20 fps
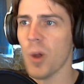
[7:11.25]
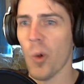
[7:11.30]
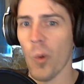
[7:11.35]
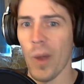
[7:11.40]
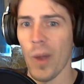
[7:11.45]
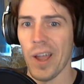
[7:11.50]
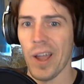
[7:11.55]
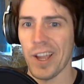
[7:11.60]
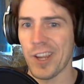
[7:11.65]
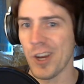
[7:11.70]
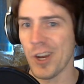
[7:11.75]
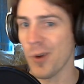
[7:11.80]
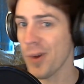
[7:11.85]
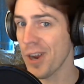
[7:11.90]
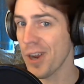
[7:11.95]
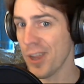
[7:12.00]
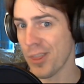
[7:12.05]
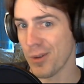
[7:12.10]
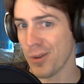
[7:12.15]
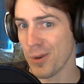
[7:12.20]
whack your
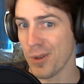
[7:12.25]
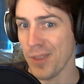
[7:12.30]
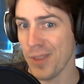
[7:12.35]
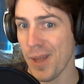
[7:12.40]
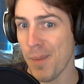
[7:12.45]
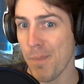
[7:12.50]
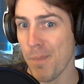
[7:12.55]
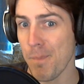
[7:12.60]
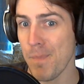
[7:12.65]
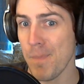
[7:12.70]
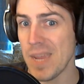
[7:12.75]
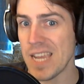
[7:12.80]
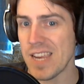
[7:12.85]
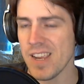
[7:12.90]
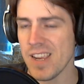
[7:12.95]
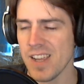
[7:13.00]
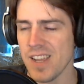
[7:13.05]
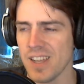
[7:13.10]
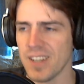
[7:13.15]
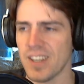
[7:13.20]
way through all that
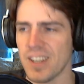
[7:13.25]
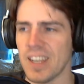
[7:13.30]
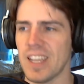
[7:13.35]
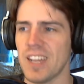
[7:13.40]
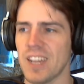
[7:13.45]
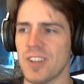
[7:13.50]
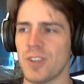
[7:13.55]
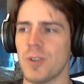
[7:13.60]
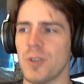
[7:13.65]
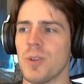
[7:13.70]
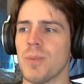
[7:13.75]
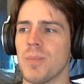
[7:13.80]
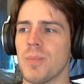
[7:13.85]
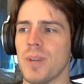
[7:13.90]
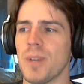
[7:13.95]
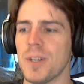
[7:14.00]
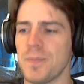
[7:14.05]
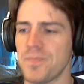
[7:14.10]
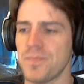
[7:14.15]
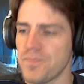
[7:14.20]
meat to get to him,
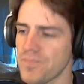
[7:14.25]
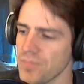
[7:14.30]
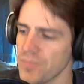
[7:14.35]
but